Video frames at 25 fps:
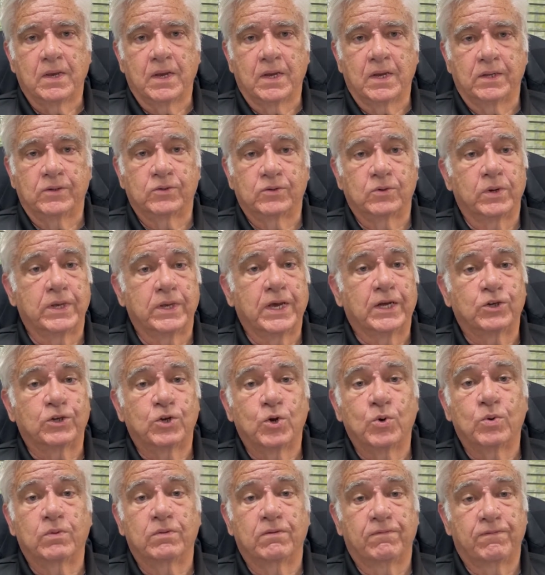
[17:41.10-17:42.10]
And he's only got
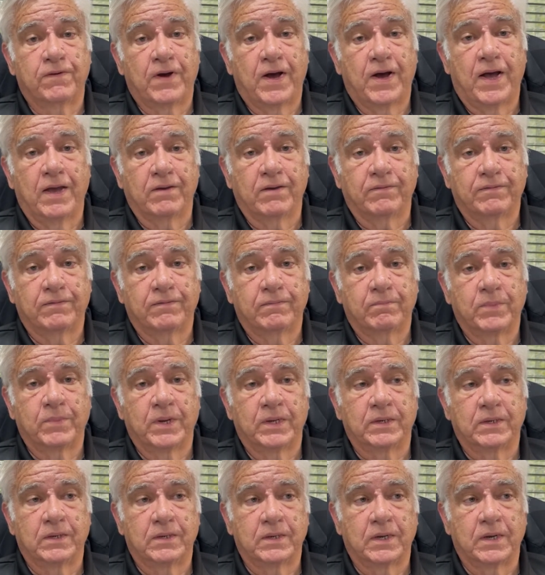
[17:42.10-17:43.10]
2 of the 5,
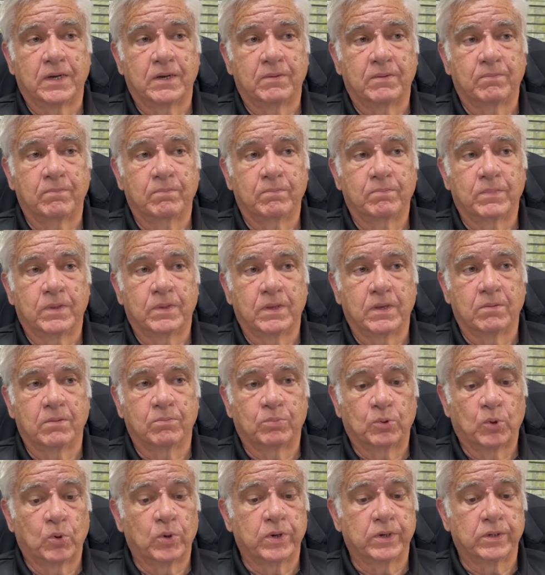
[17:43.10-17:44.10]
but the
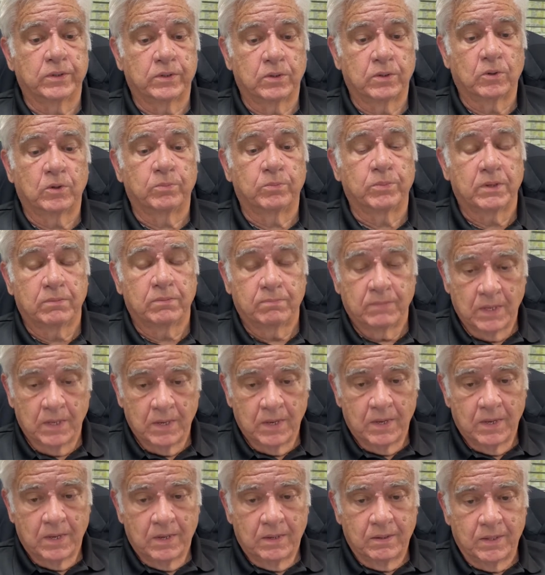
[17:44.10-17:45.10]
employer told me
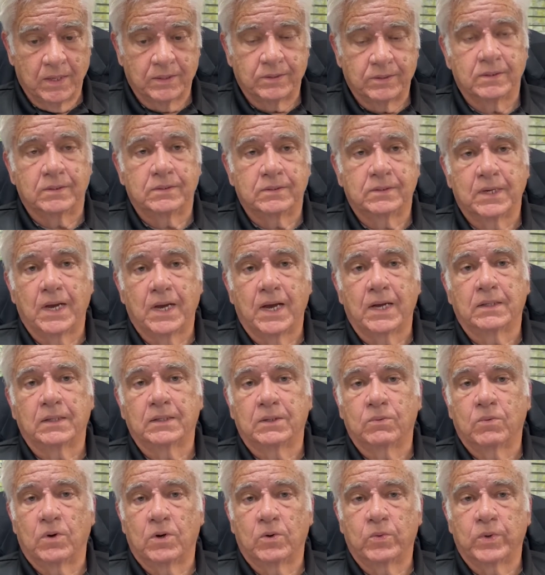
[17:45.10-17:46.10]
that's
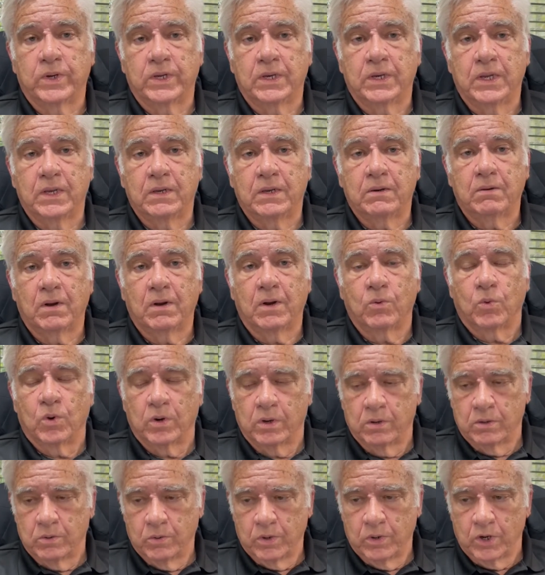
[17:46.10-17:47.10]
exactly what we need. We're
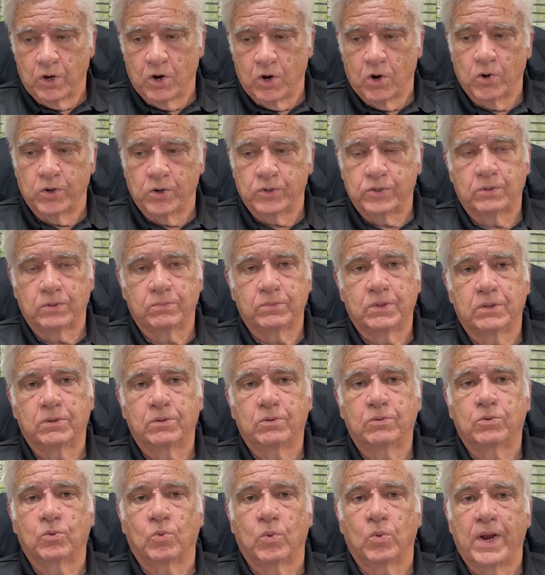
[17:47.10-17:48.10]
going to encourage him to
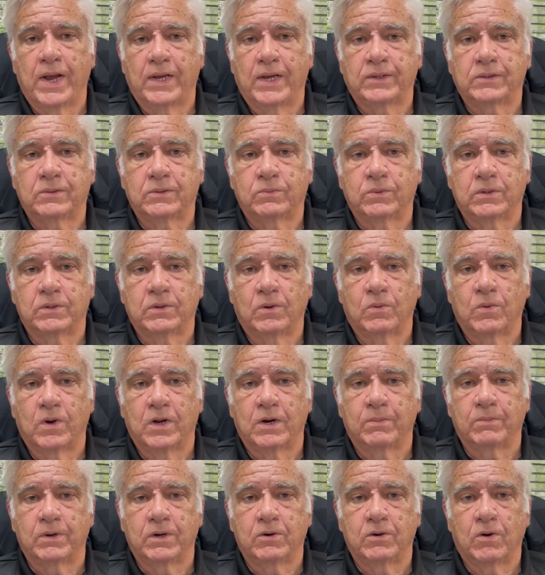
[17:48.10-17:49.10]
do the rest. We don't
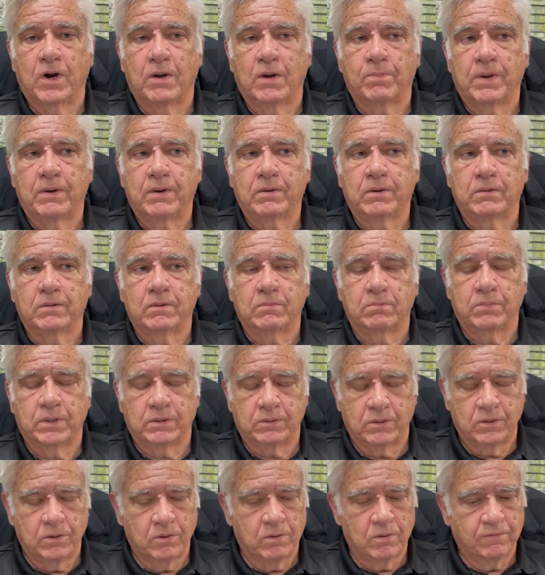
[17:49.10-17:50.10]
want him to drop out of them,
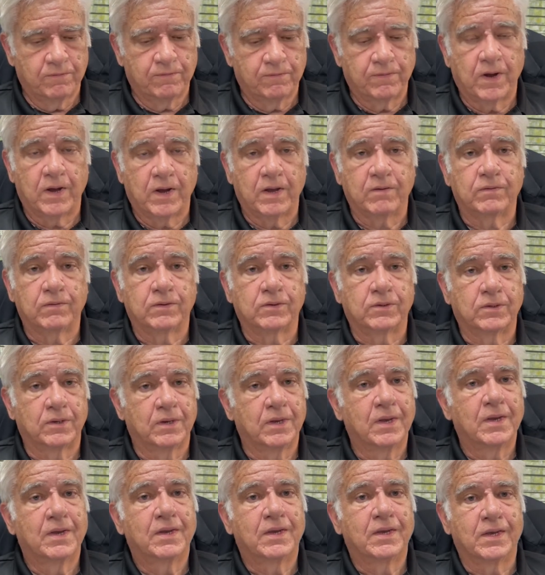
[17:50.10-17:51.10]
but 2 of 5
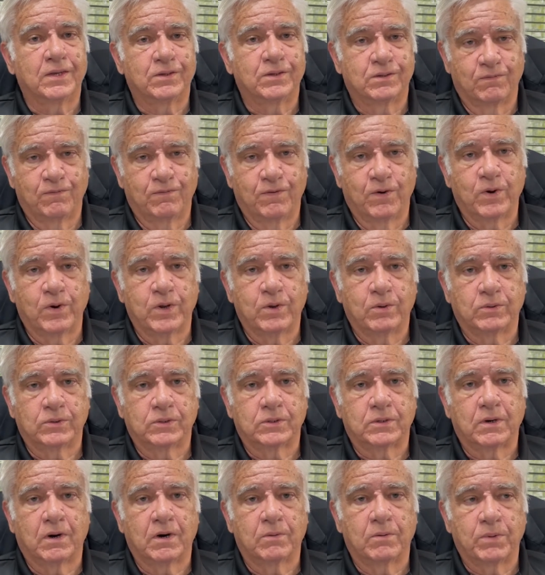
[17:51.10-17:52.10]
is a very good
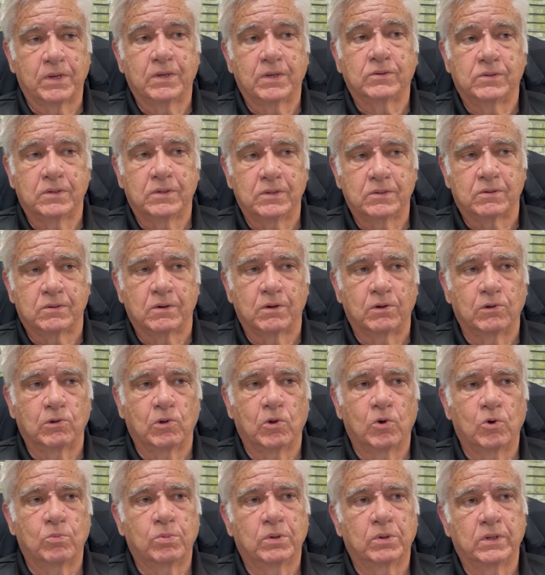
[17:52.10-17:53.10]
start because these are
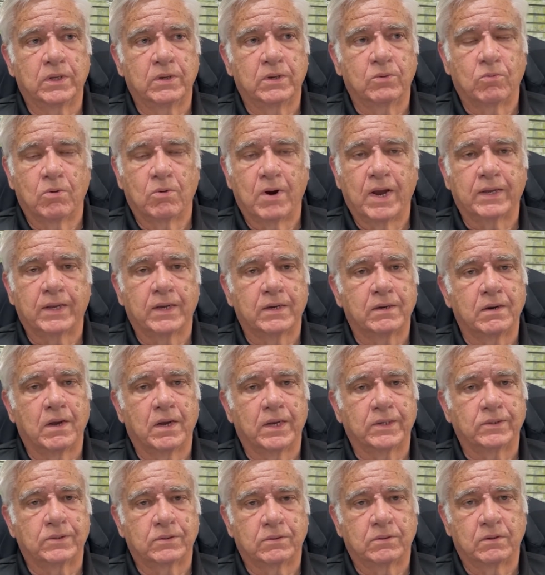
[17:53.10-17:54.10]
globally
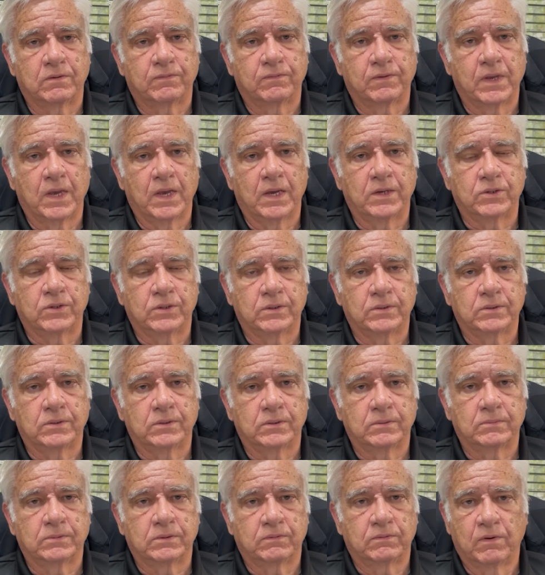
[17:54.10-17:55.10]
recognized
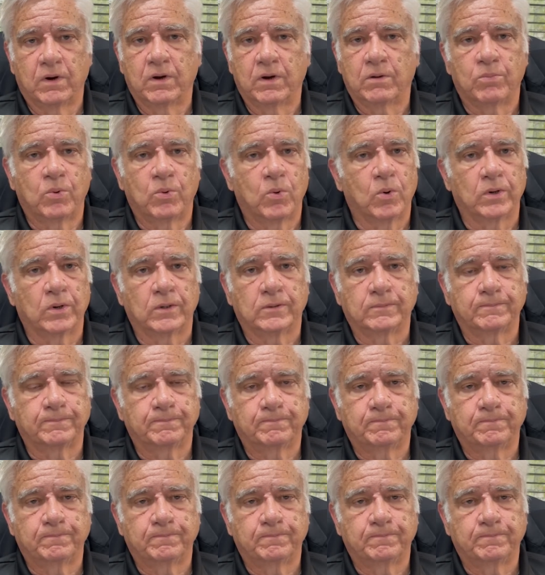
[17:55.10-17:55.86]
certifications. It's very important.